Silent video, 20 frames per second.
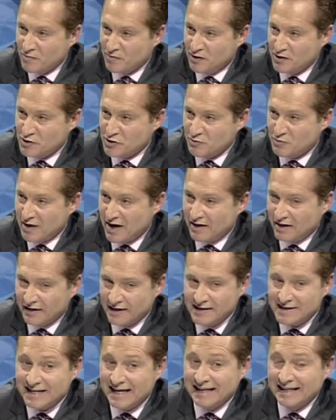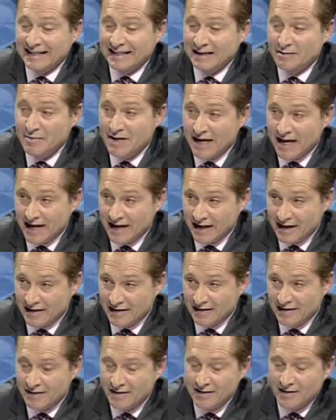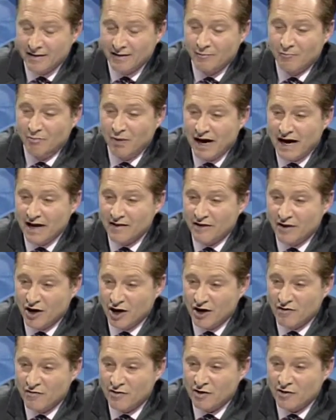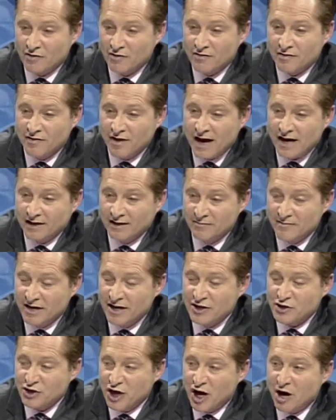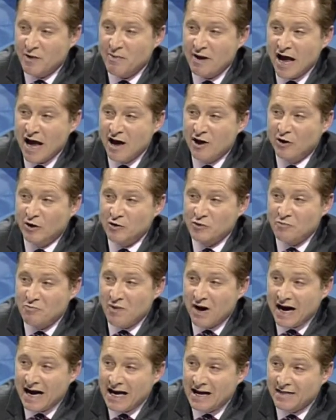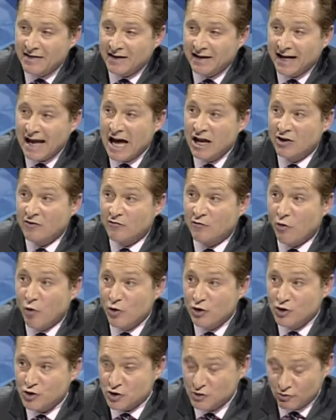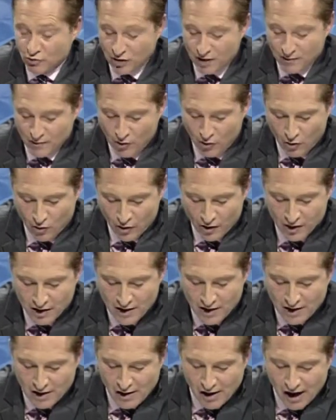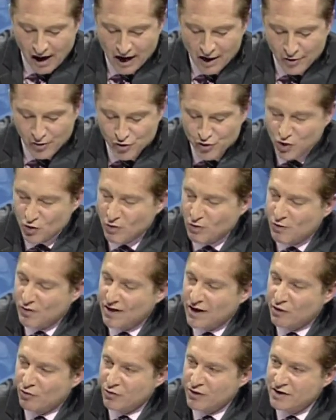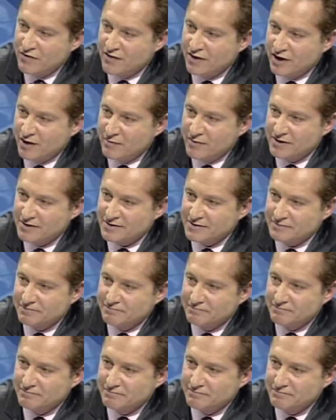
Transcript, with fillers: municipalities, eliminated by the governor. That elimination upheld by the California Supreme Court. How are you doing without redevelopment? You